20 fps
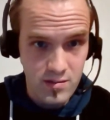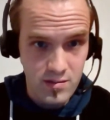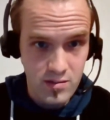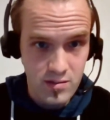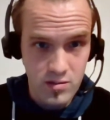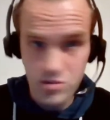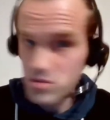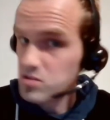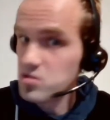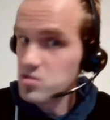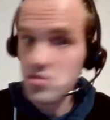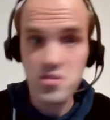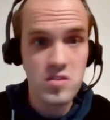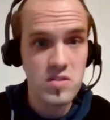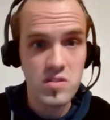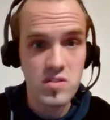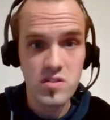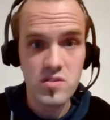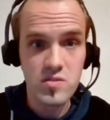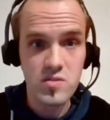because you're going
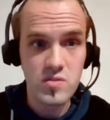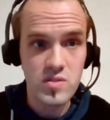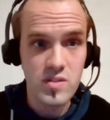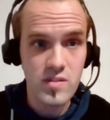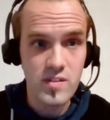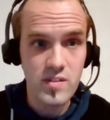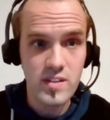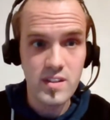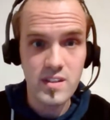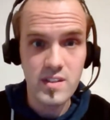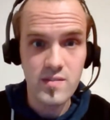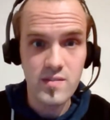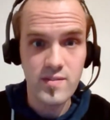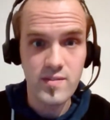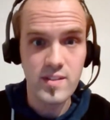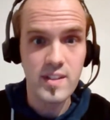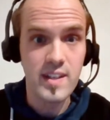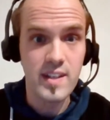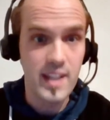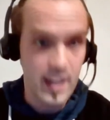to do something
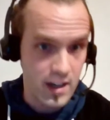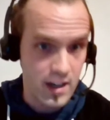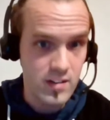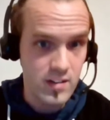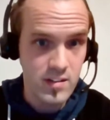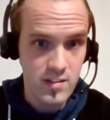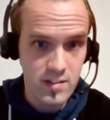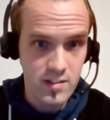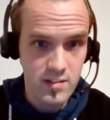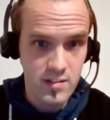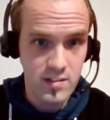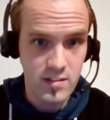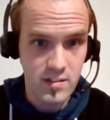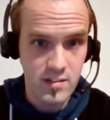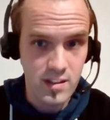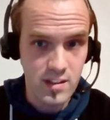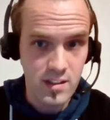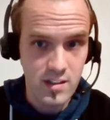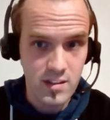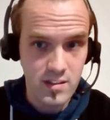different now.
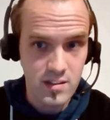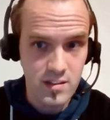Okay?